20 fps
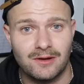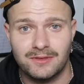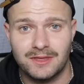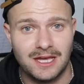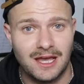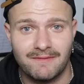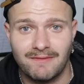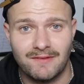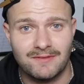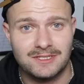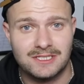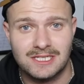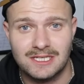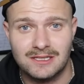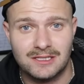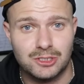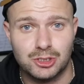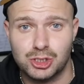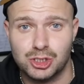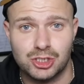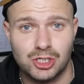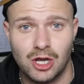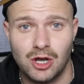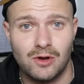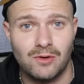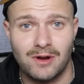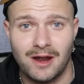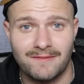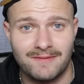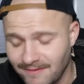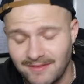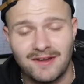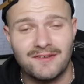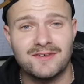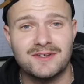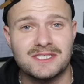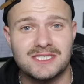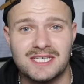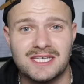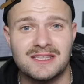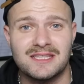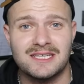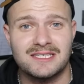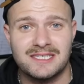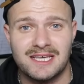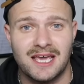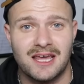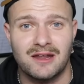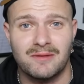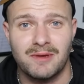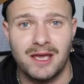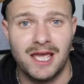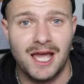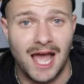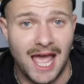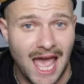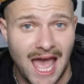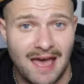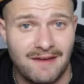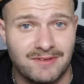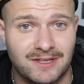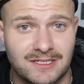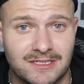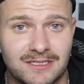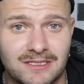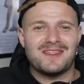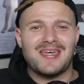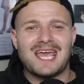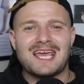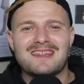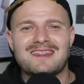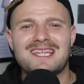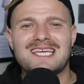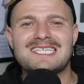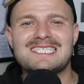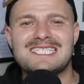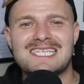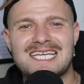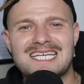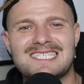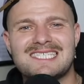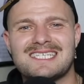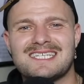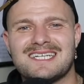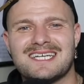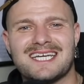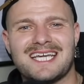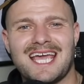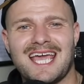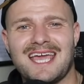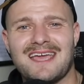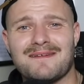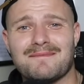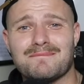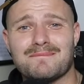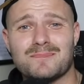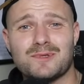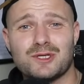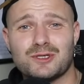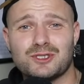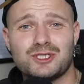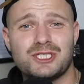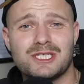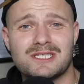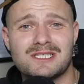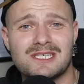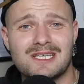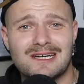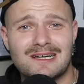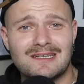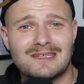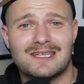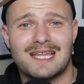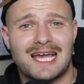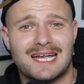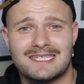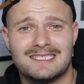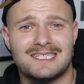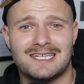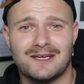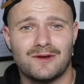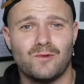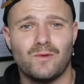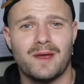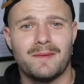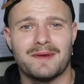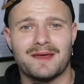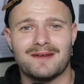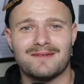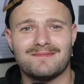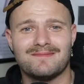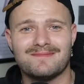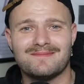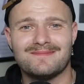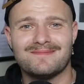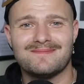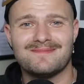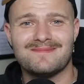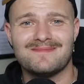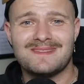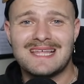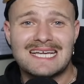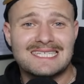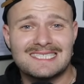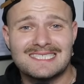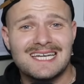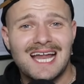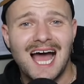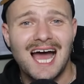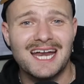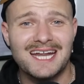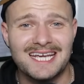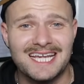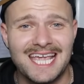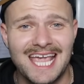don't think I've ever seen this show or I've never seen this anime. I haven't. Like, this isn't a game. You're just collecting women. That's not a